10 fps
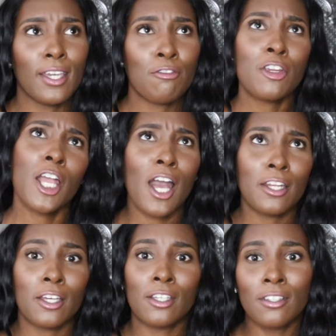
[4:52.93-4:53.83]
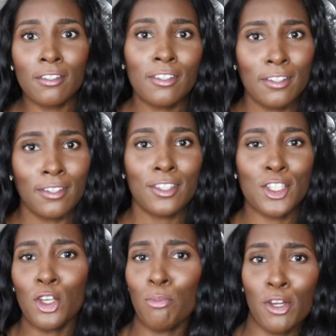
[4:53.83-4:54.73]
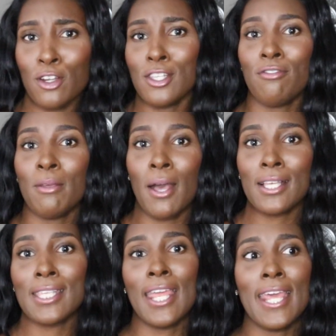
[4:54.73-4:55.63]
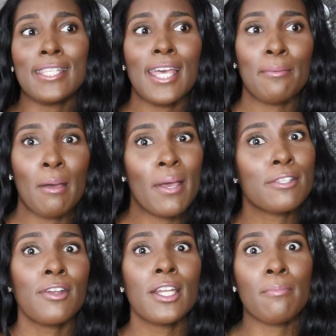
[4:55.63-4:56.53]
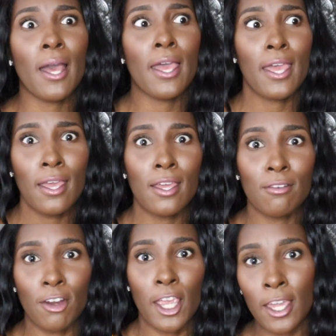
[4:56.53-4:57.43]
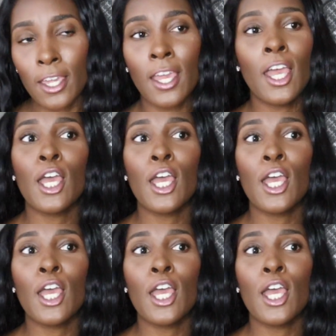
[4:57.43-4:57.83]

at Rihanna. She don't put herself in a box. And that's my best friend in my head, right?